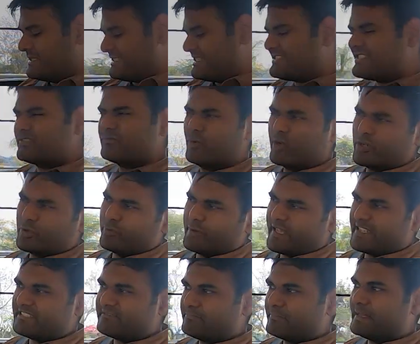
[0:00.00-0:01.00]
just wanted to
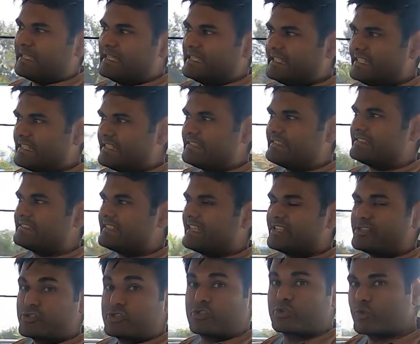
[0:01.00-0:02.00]
experience
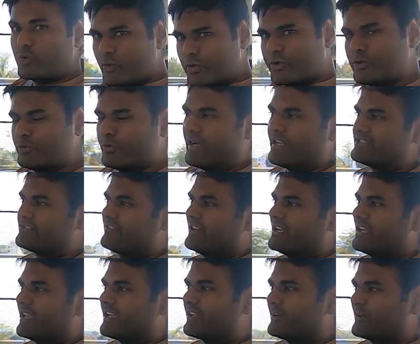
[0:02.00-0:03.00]
and show you as
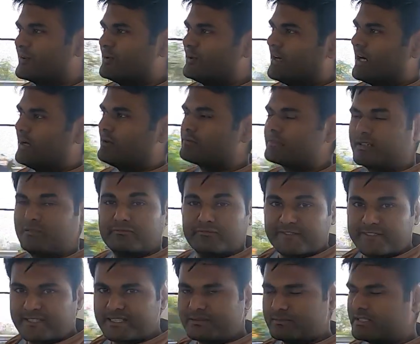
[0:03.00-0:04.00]
well, how
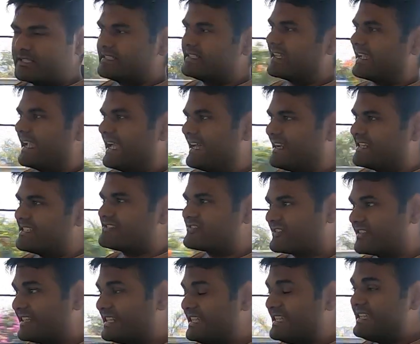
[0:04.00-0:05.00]
comfortable the Carens
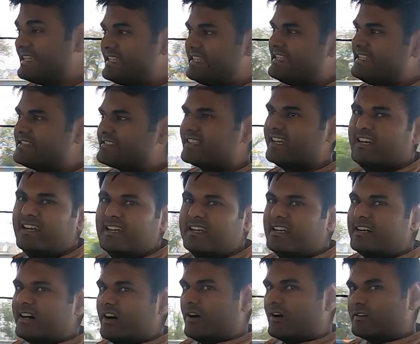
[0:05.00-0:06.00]
really is
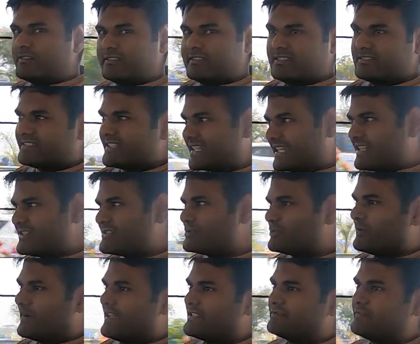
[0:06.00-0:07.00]
on the second
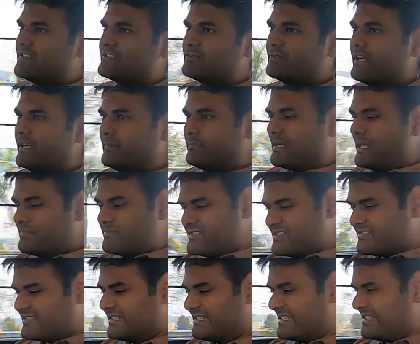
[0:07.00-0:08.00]
row as well. So I'm
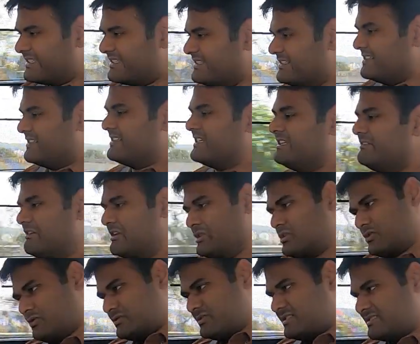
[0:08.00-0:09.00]
just sitting here, even
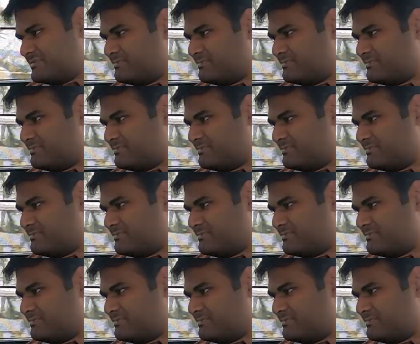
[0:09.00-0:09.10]
though the